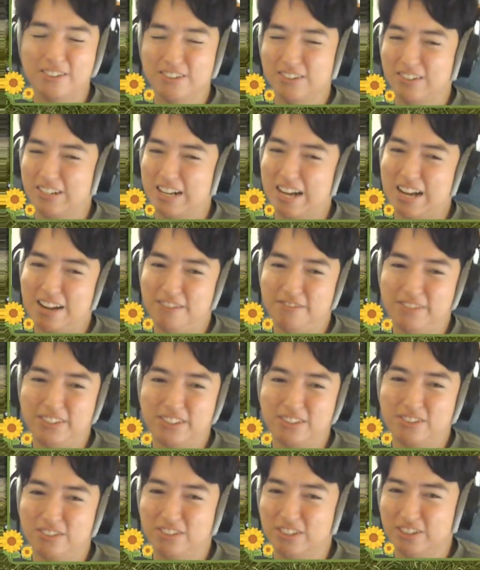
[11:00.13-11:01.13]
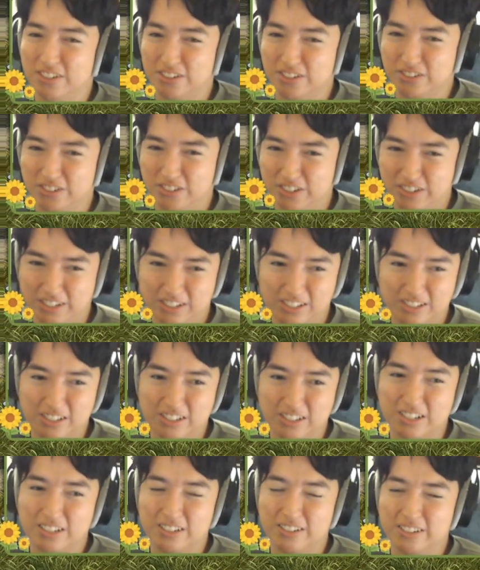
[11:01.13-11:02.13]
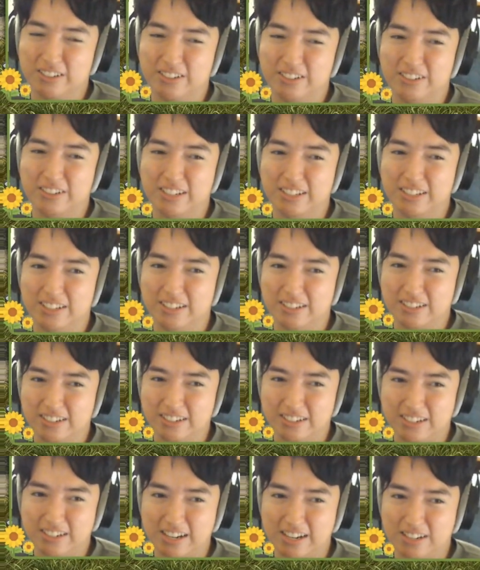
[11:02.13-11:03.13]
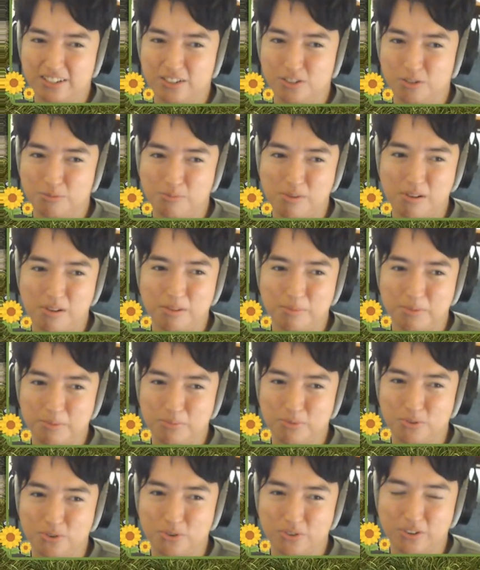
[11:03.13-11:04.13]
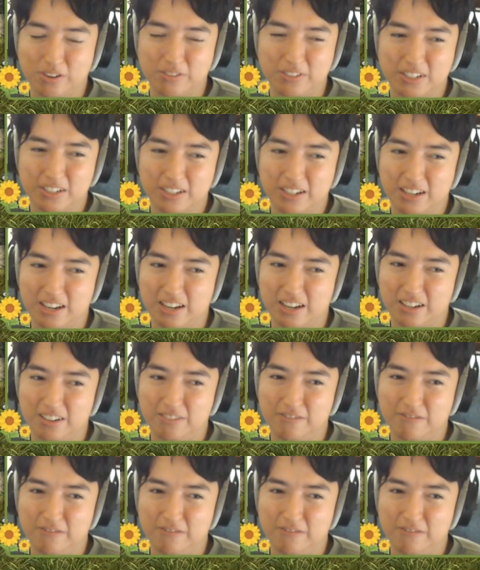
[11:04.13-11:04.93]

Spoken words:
I've been through Lenosha longer than this cat girl probably been programmed in the game.